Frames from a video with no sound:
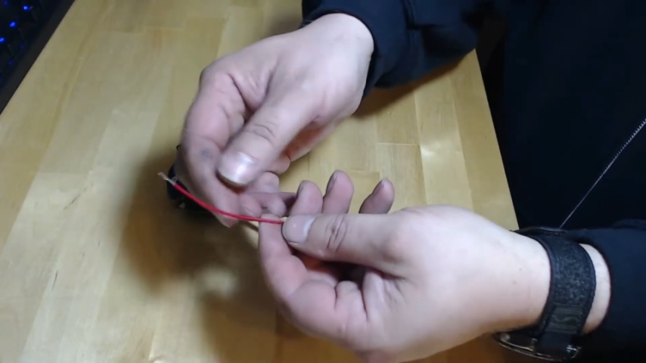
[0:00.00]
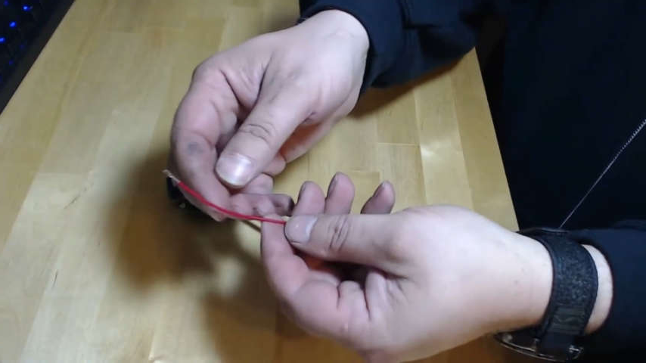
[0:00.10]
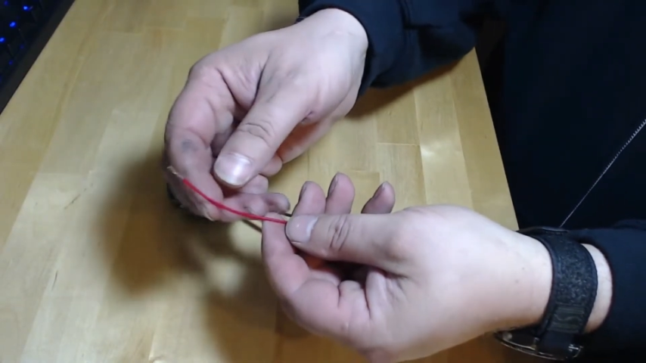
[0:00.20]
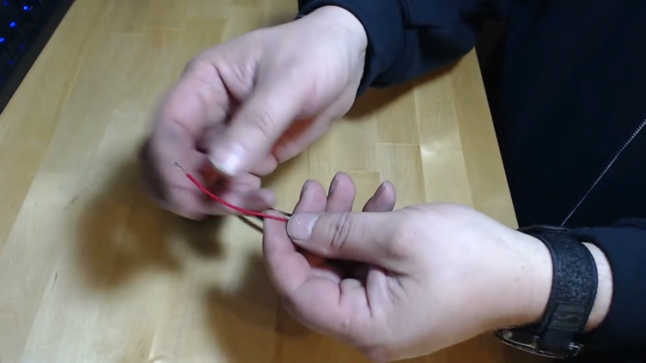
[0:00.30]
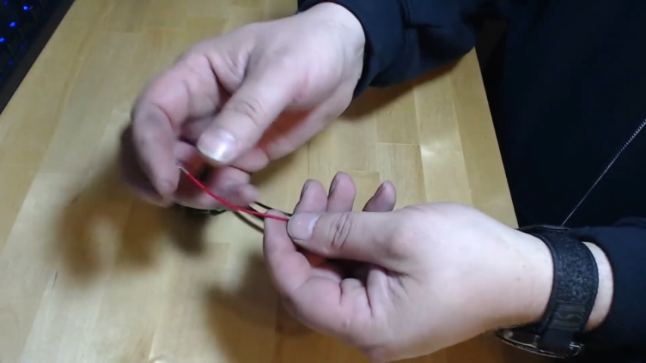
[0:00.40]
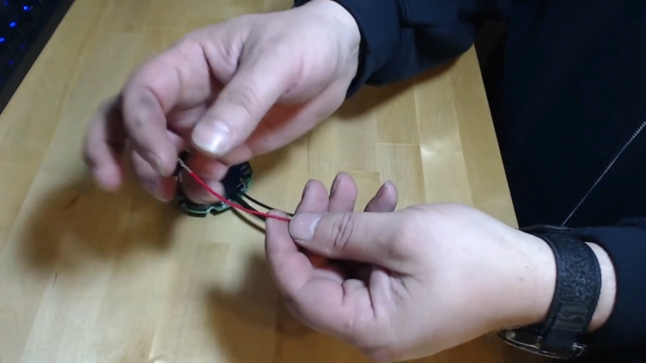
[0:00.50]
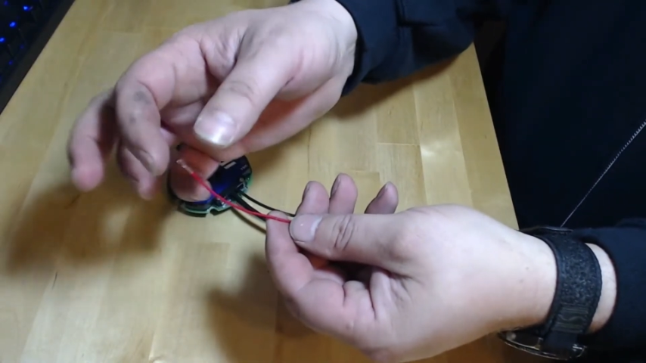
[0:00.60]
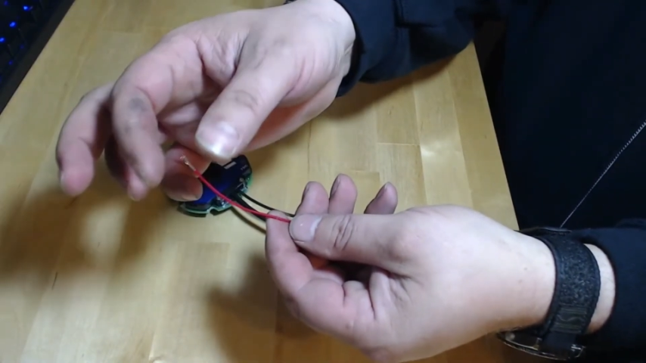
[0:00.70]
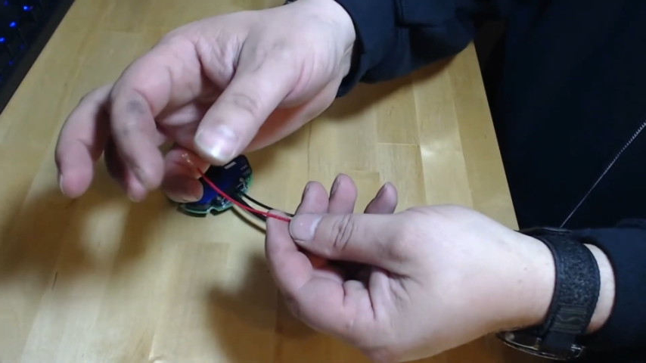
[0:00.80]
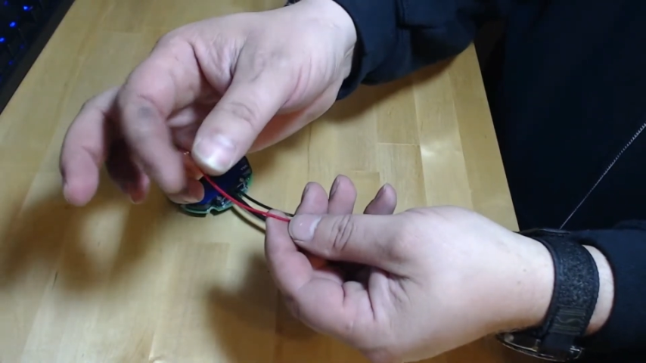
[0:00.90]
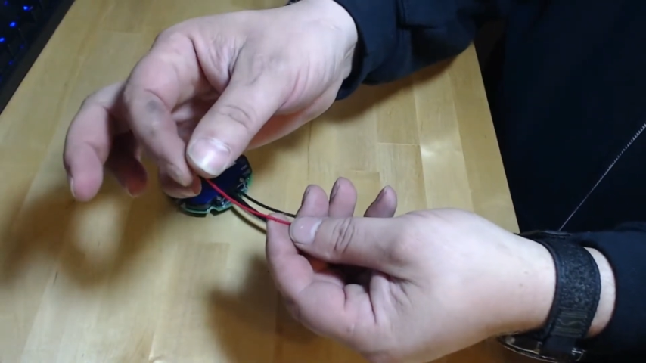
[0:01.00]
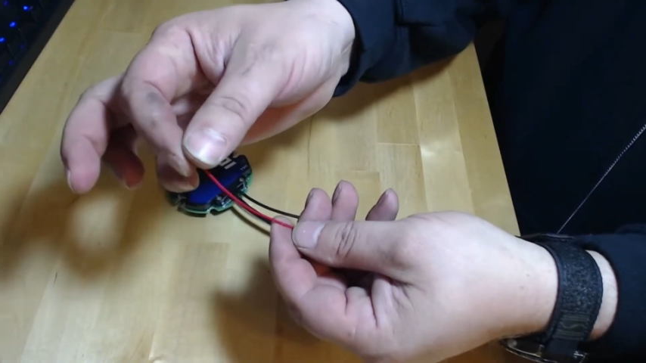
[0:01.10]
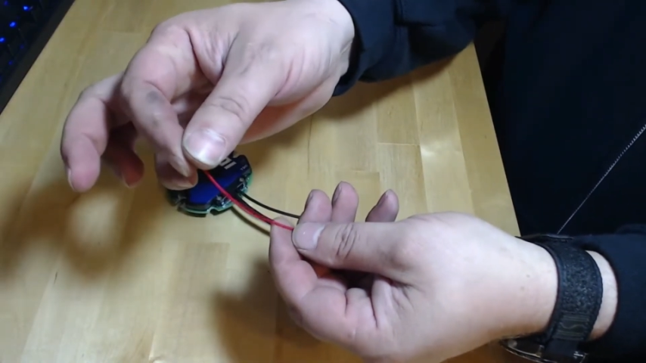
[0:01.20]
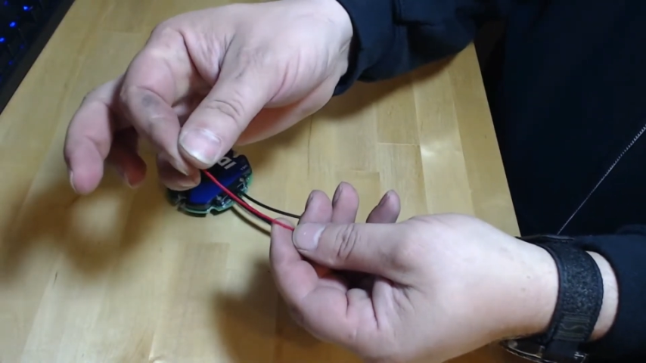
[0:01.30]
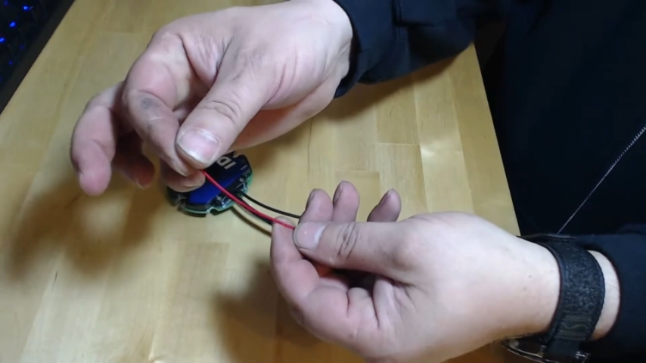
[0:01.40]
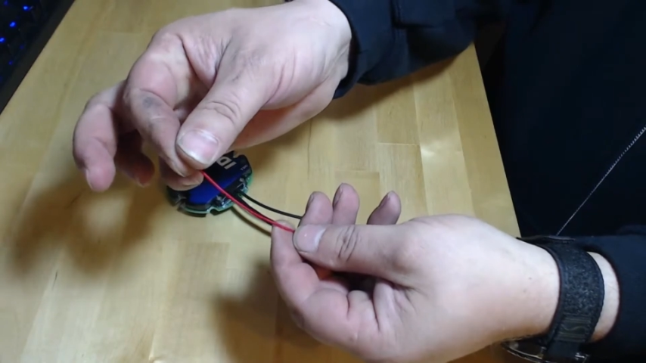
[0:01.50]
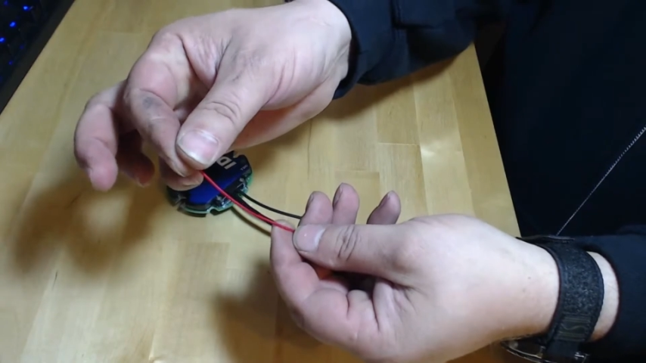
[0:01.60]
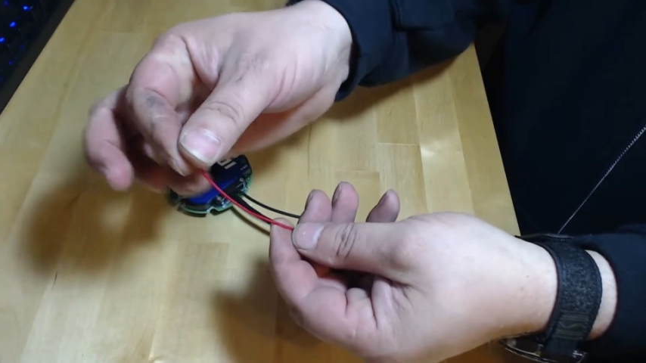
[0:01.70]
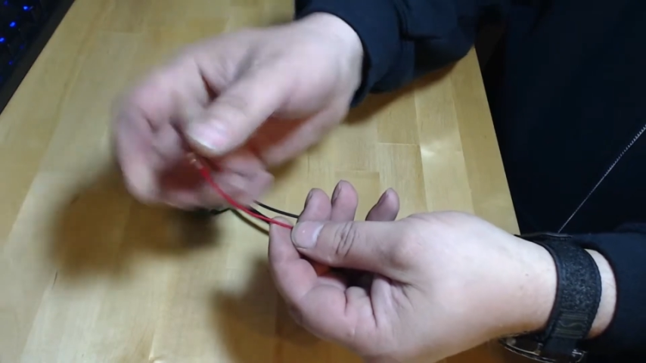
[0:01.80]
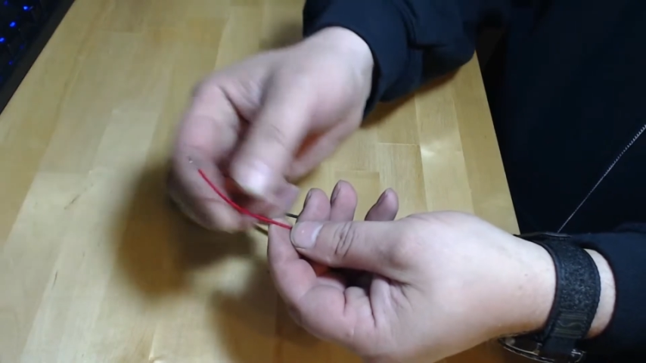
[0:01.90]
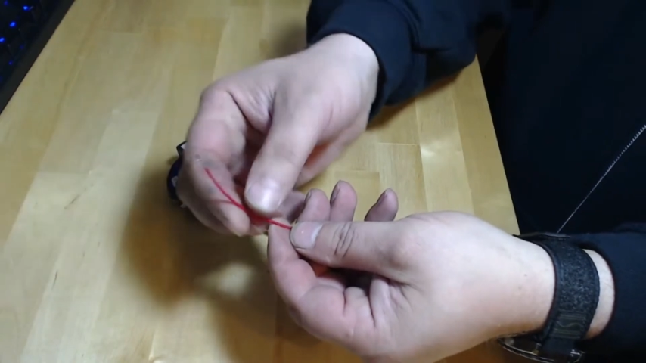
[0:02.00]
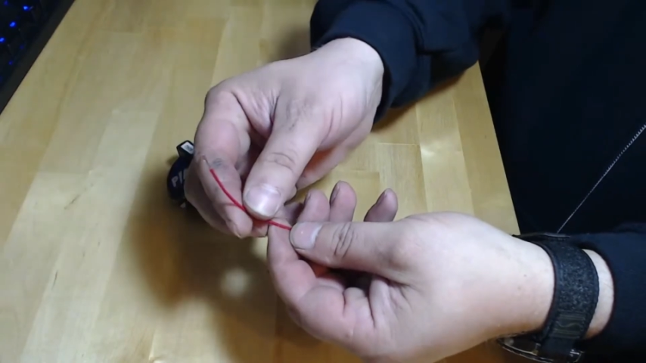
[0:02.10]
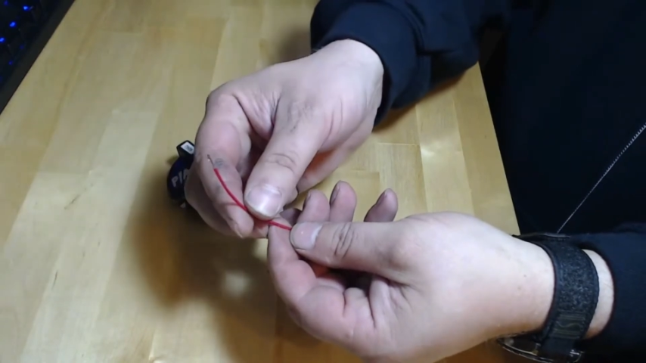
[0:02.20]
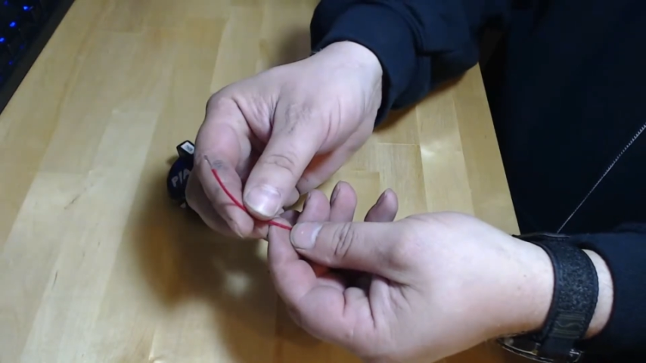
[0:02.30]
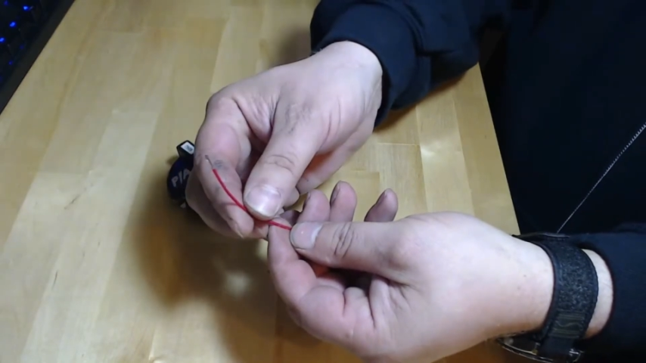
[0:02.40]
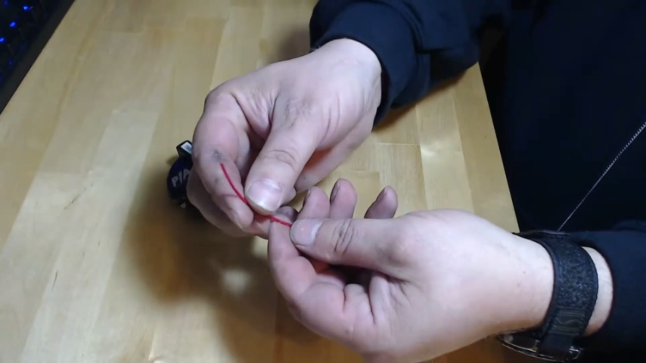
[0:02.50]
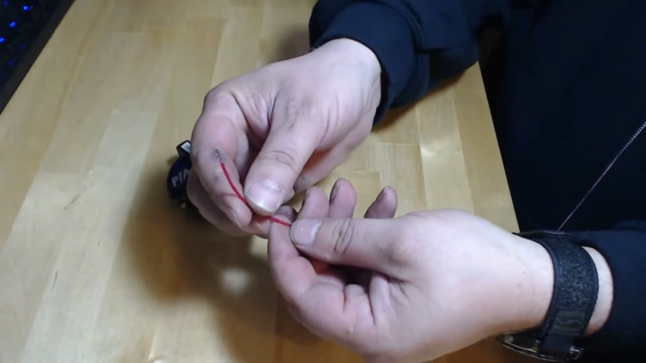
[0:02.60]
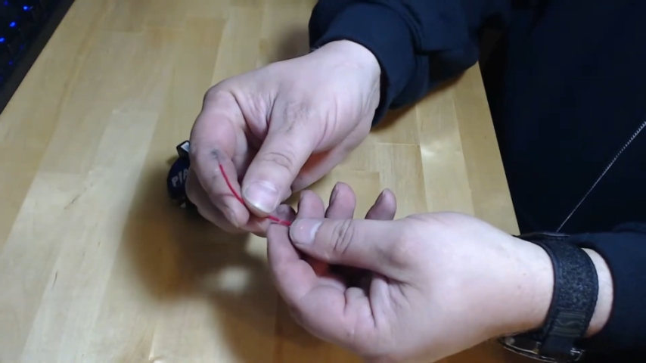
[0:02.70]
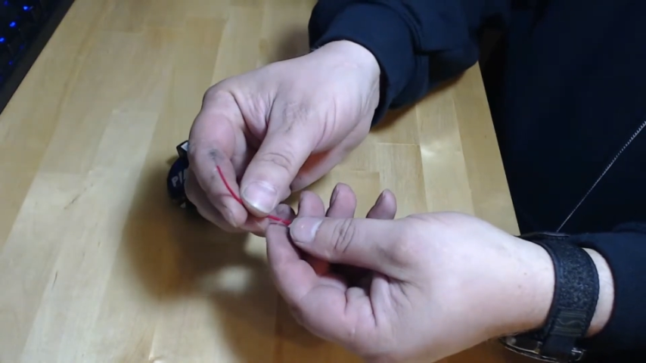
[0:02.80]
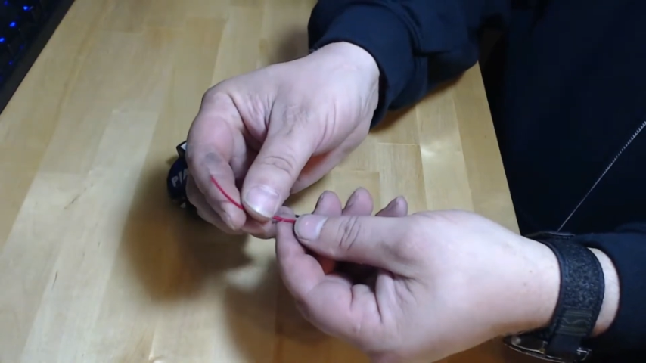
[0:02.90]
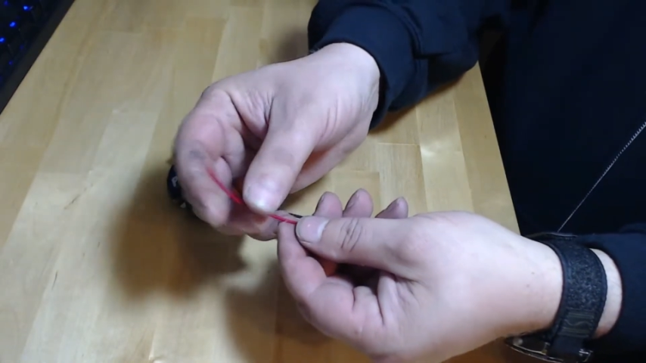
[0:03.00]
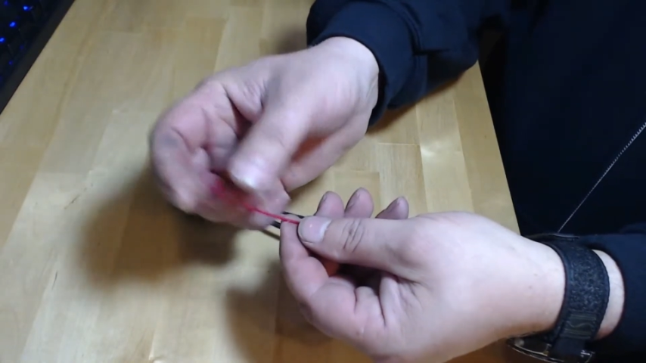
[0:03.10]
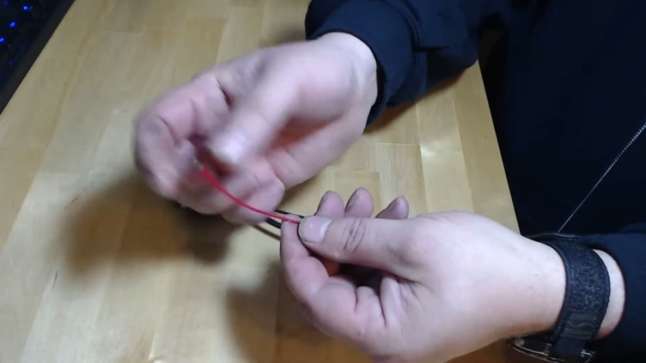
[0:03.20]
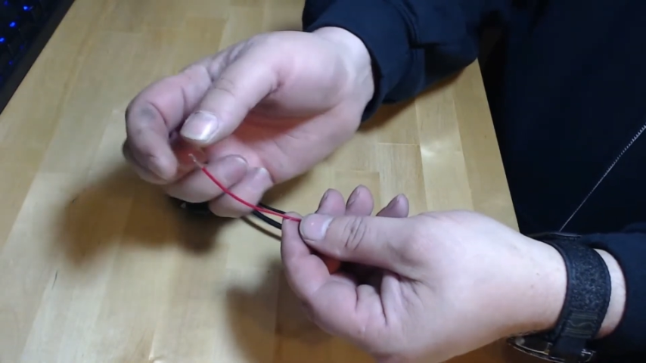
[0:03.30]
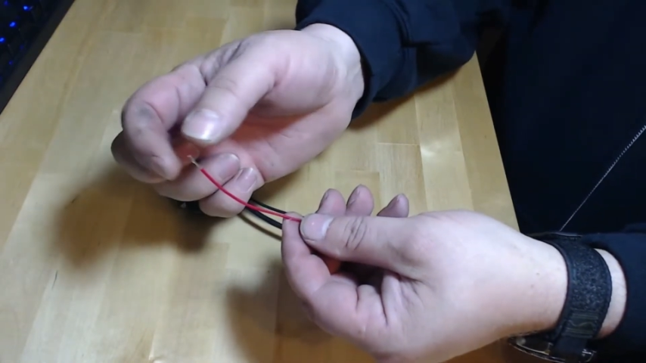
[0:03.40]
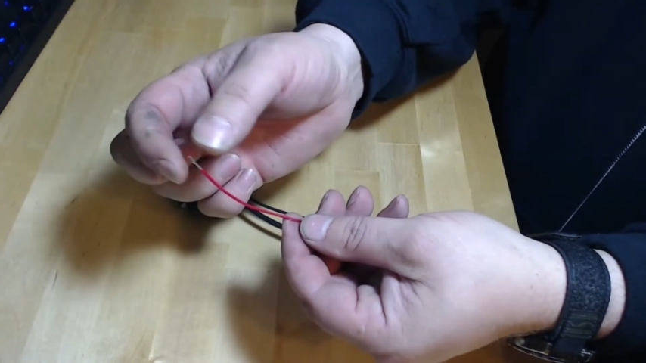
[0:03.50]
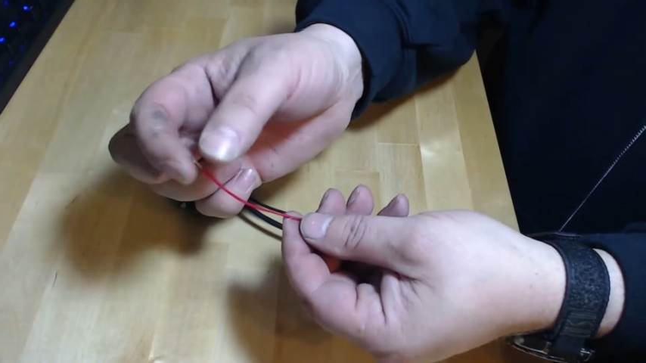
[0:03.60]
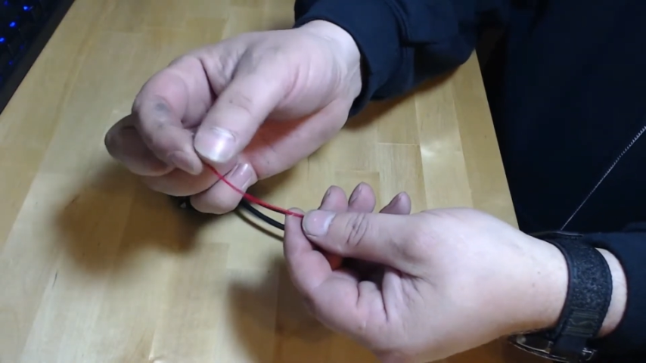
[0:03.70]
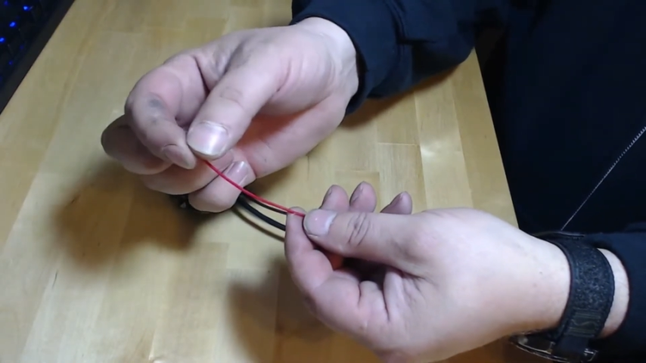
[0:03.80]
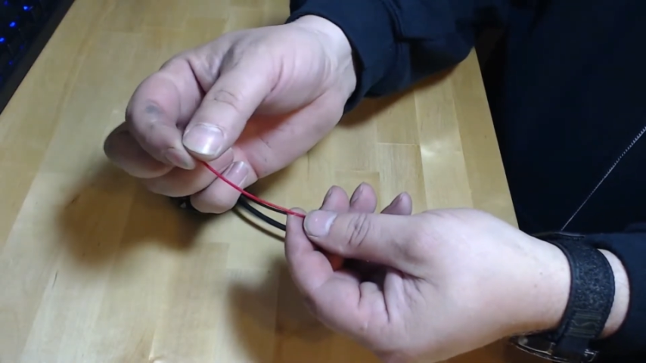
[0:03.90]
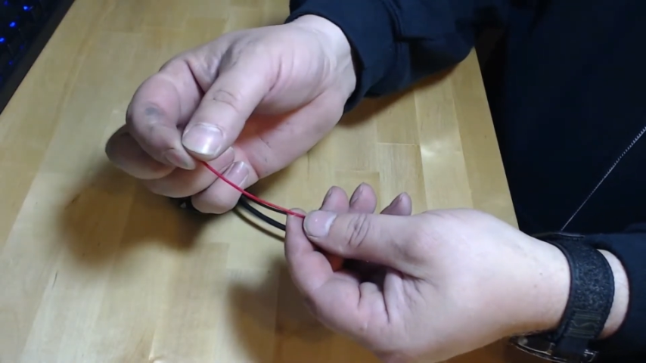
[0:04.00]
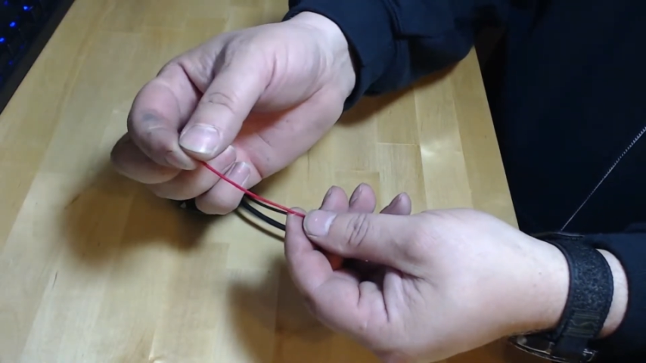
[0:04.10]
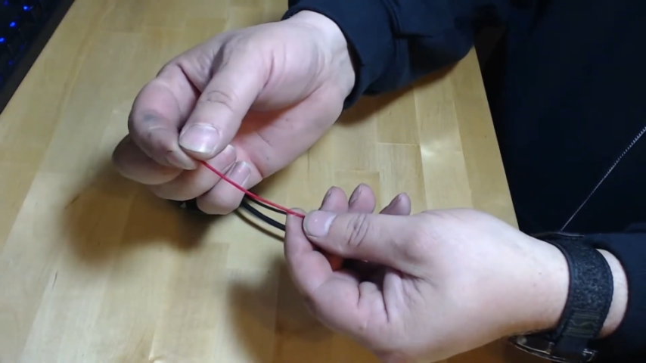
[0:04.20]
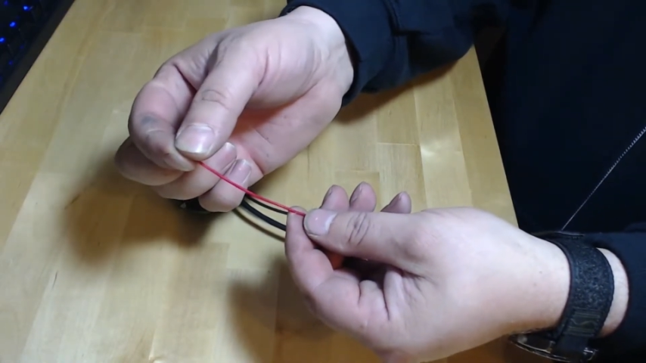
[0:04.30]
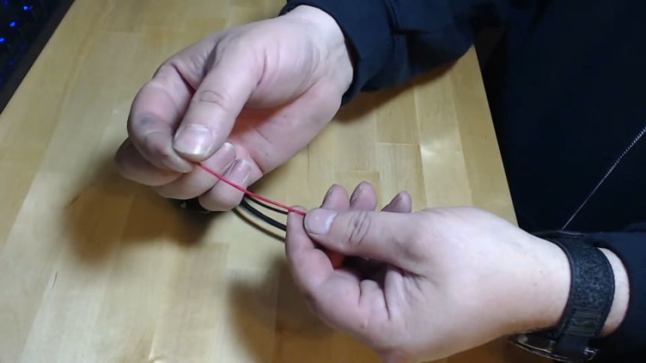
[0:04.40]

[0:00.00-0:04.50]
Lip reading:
[unreadable: no face in view]